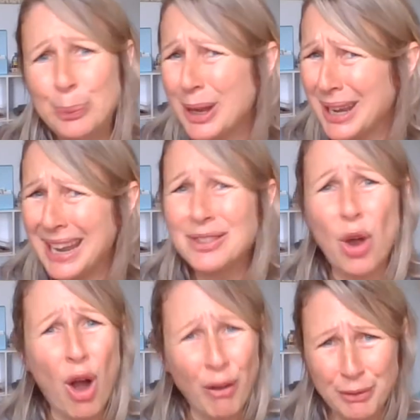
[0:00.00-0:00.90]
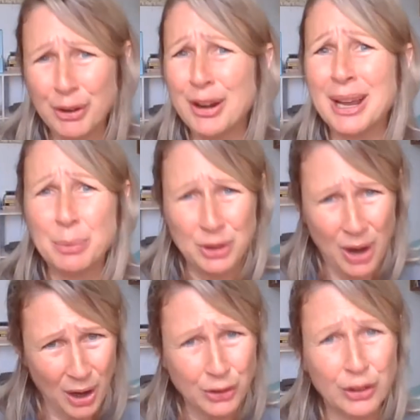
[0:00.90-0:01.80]
but it's often very
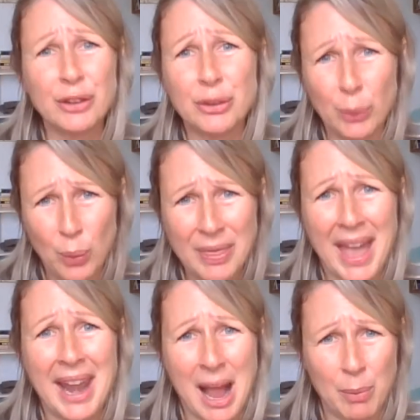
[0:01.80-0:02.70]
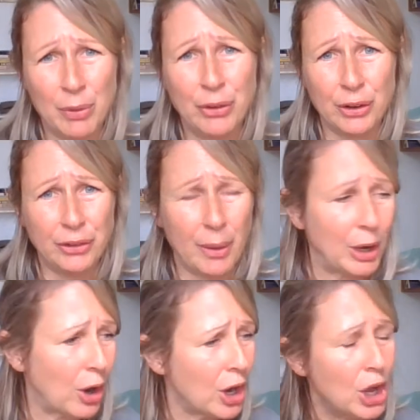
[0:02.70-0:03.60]
obnoxious when that happens in a
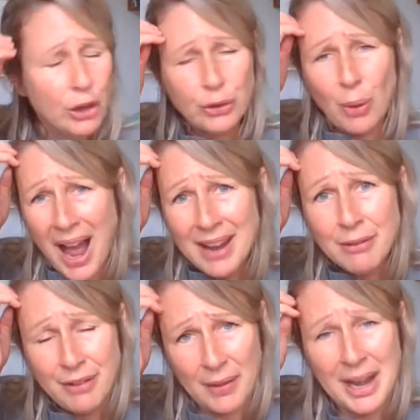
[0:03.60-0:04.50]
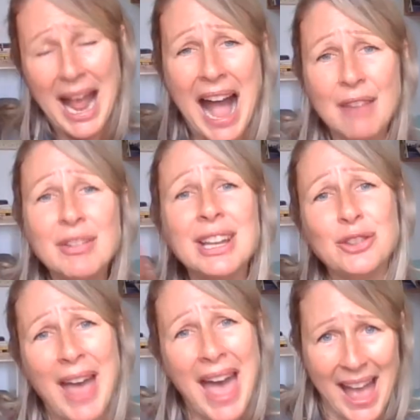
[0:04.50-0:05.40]
seminar. So I have found that having a
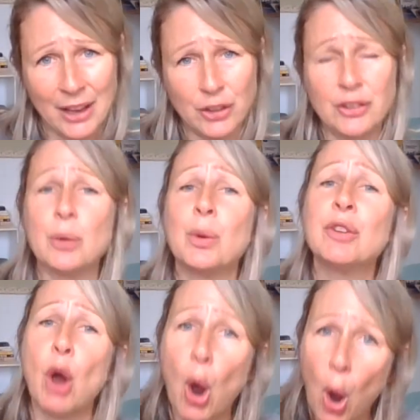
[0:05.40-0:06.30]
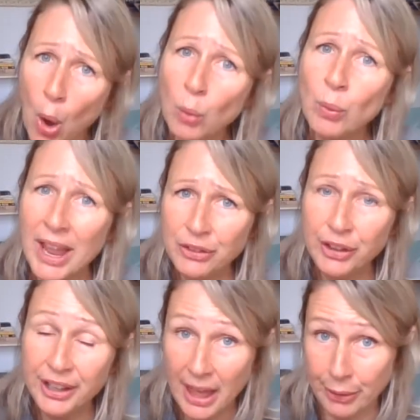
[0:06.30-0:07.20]
text that we've all read
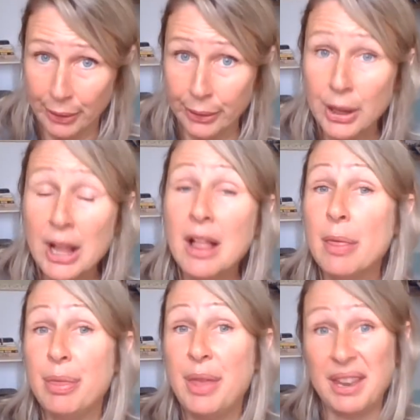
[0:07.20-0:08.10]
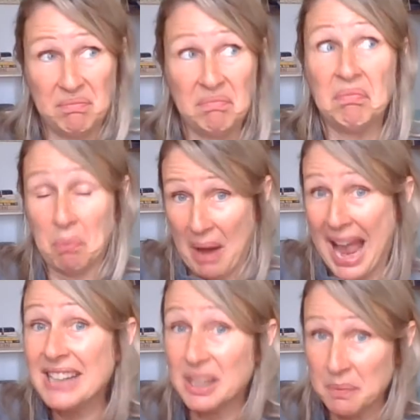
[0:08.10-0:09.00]
together that
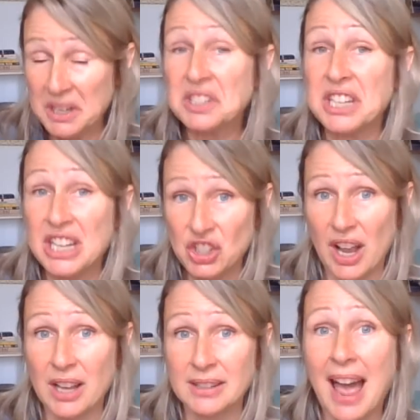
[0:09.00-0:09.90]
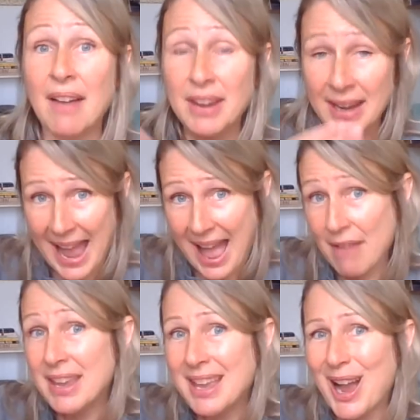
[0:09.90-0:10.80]
has something to teach us,
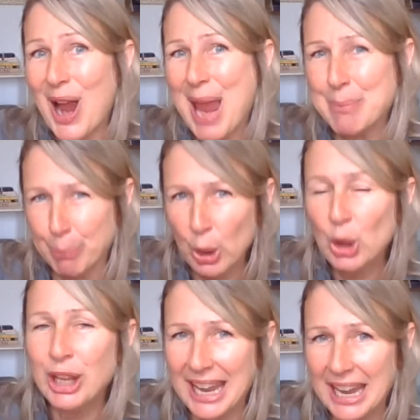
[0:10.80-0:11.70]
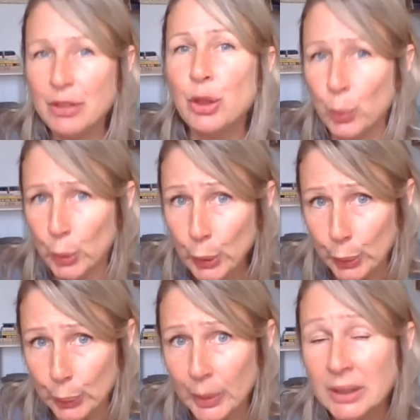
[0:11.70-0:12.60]
having a book in the
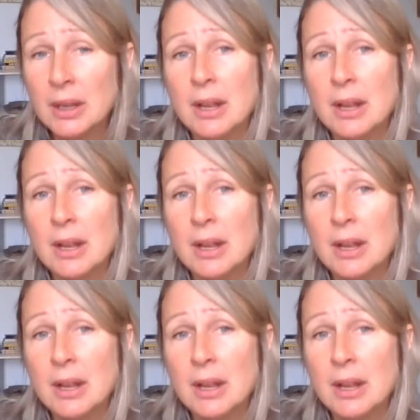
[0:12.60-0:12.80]
room